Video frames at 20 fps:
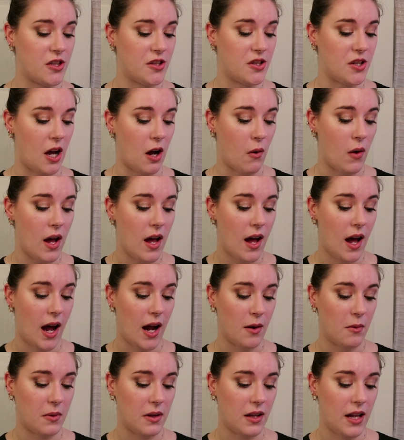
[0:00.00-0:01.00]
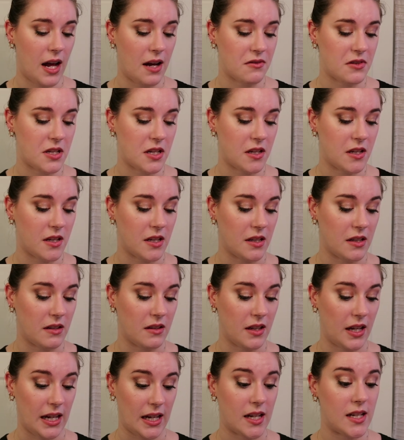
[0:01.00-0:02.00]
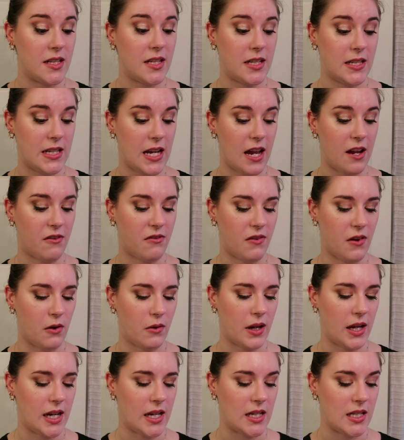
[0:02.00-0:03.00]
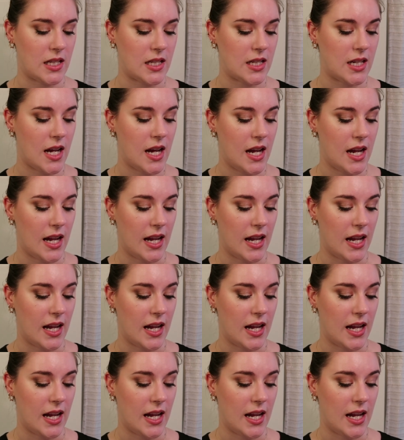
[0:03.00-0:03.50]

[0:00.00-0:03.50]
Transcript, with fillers: So I will have to like stay focused